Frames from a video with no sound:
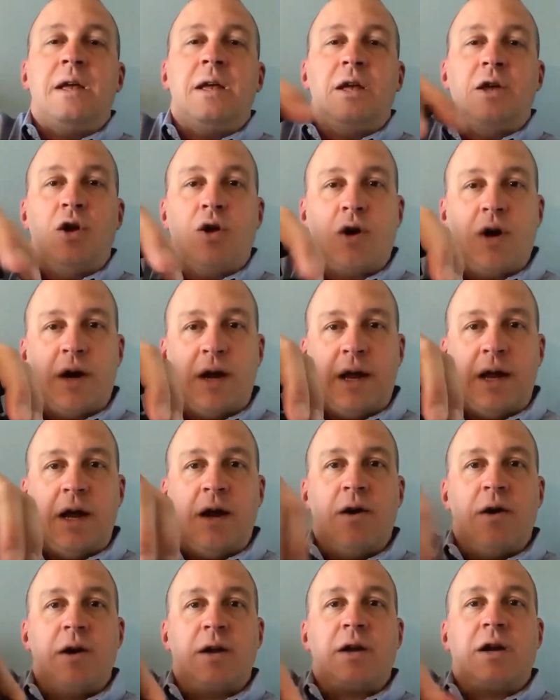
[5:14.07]
you're going to
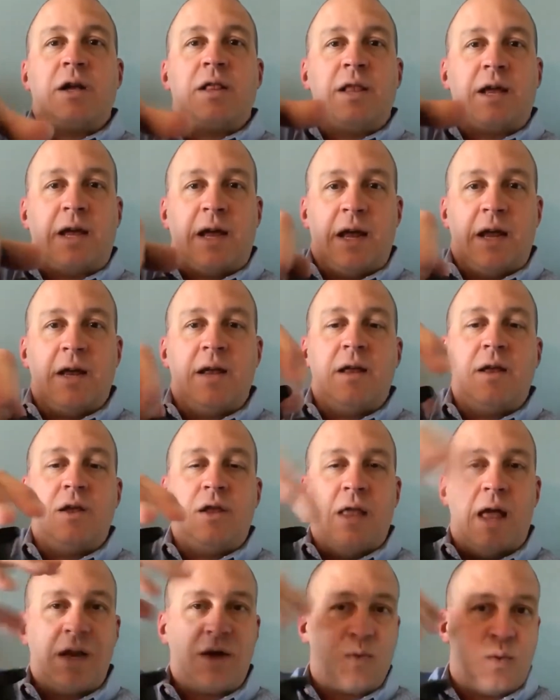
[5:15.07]
hear it clicking.
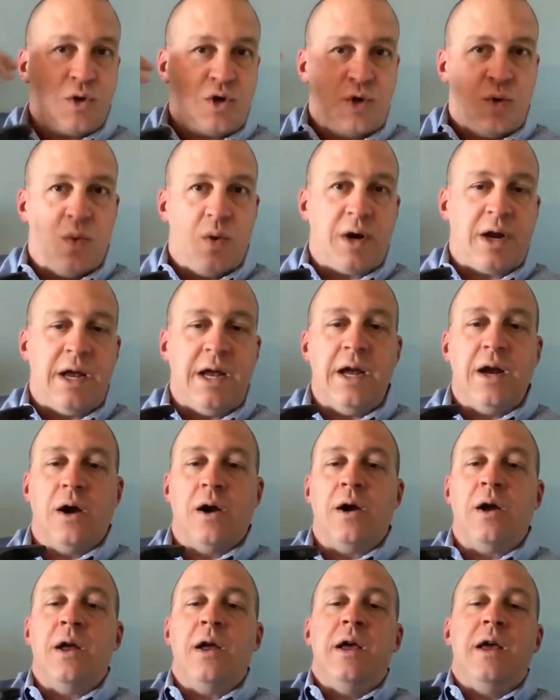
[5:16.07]
That's what you want to
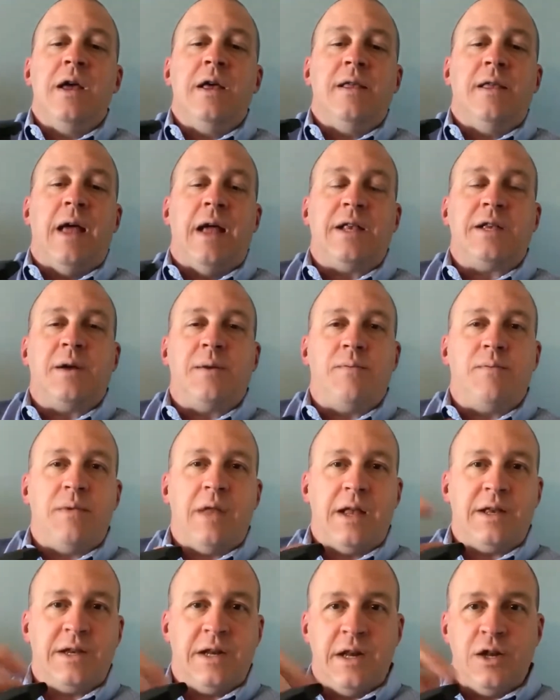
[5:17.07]
hear. That's an
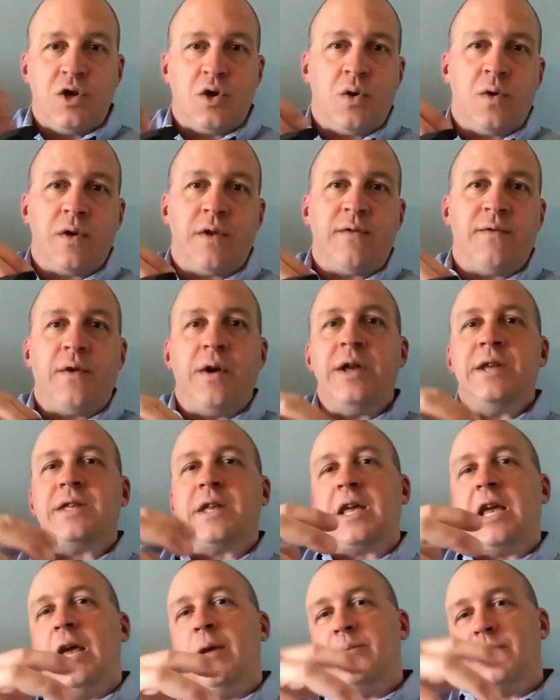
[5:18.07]
internal device
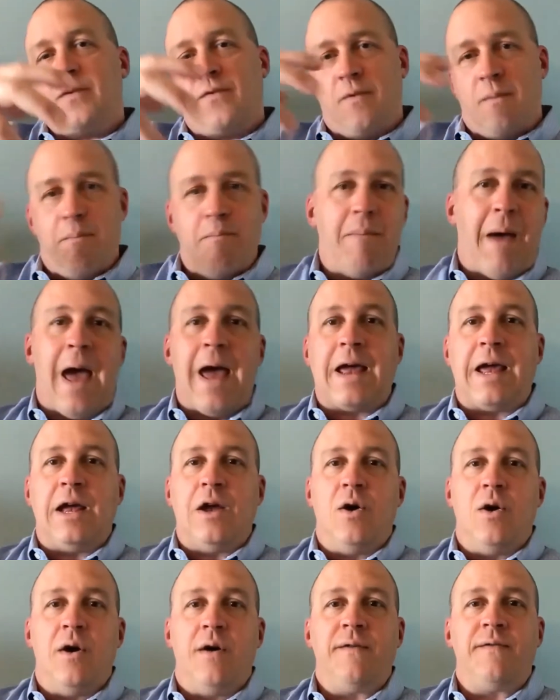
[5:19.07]
that keeps it from
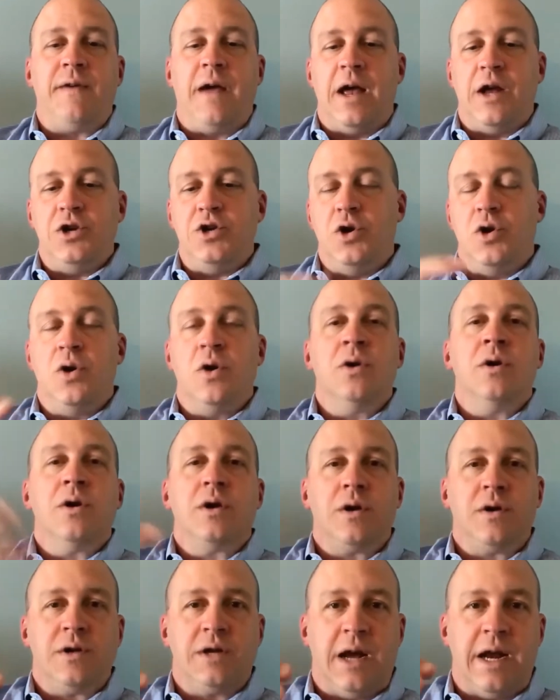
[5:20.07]
backing off as you're
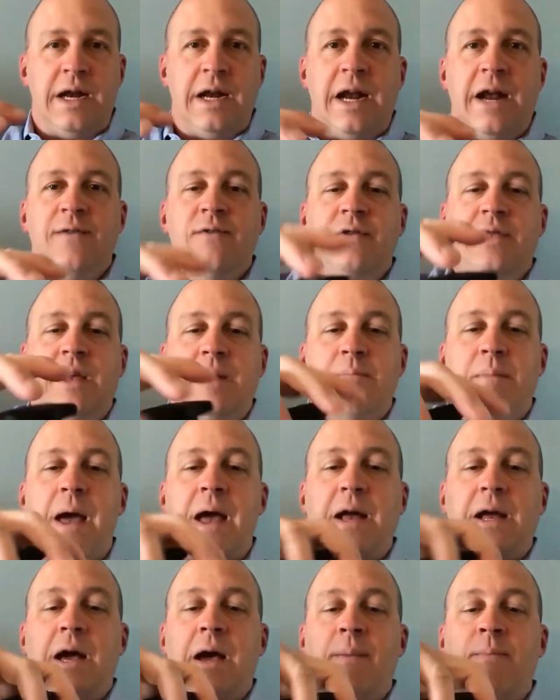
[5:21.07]
tightening everything
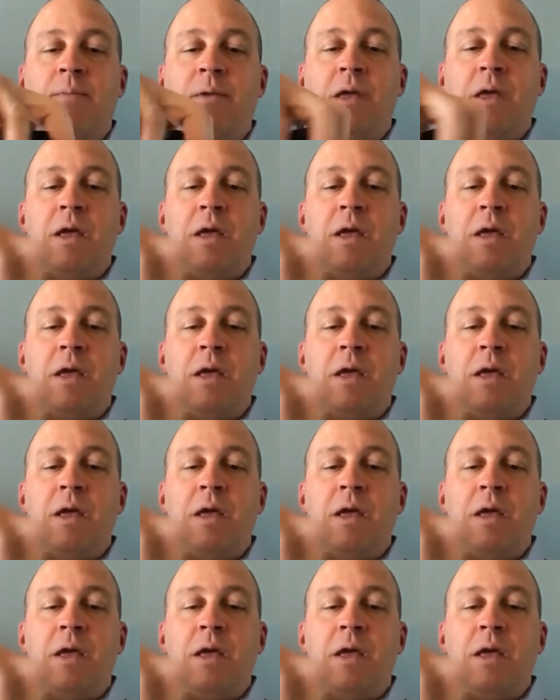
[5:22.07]
back up.